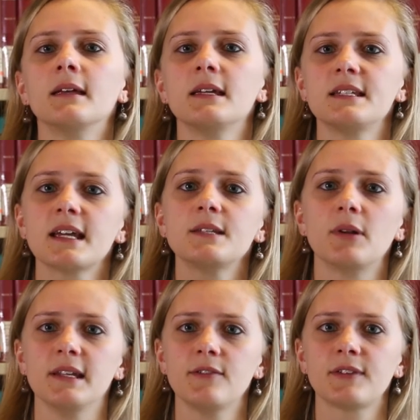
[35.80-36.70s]
Hittite
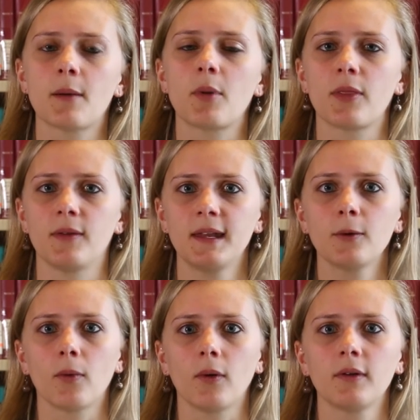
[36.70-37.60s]
beliefs about the
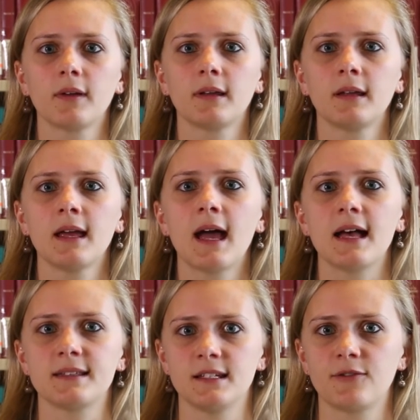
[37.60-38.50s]
netherworld,
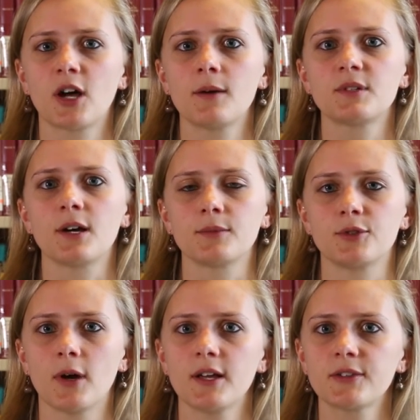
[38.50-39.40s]
as they have come down
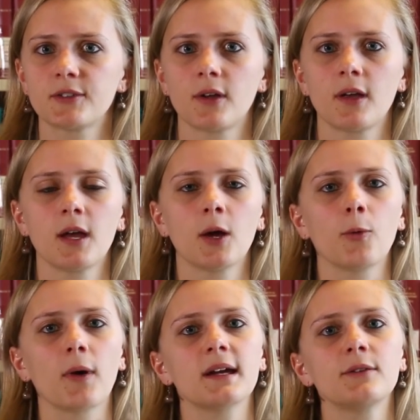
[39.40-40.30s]
to us,
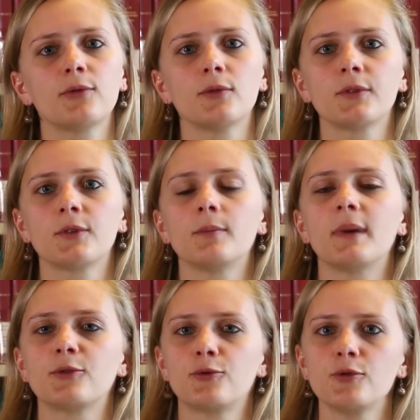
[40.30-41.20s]
were influenced
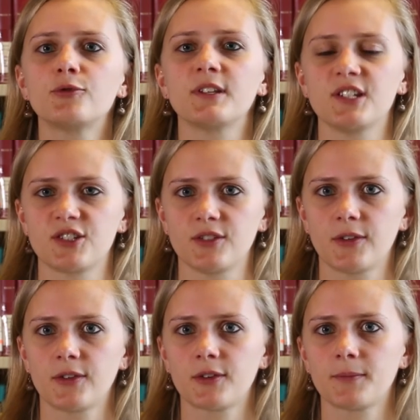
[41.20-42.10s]
by two
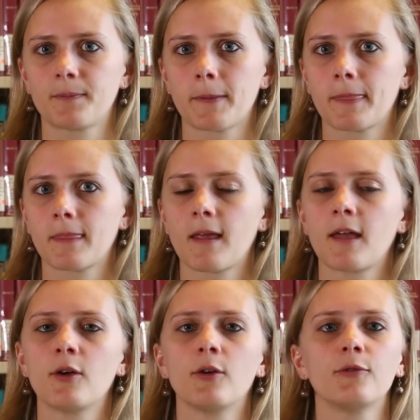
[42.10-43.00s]
traditions.
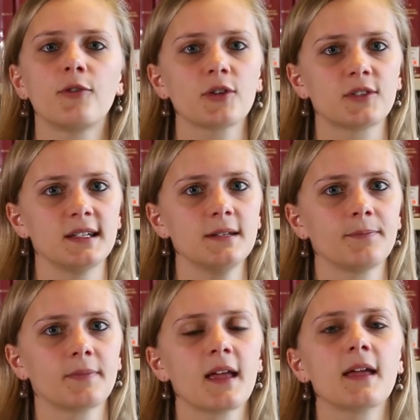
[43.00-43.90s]
Firstly,
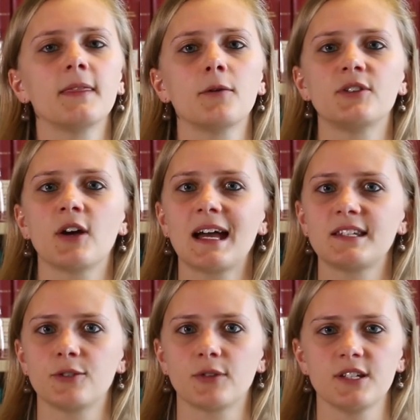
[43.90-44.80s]
there is the
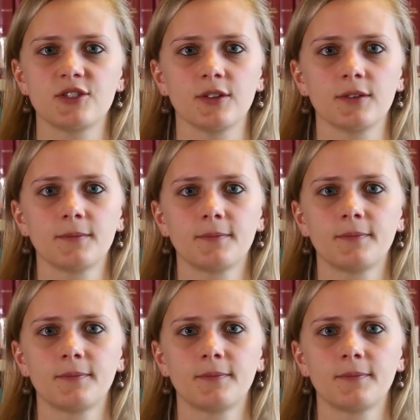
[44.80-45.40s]
Hatti tradition.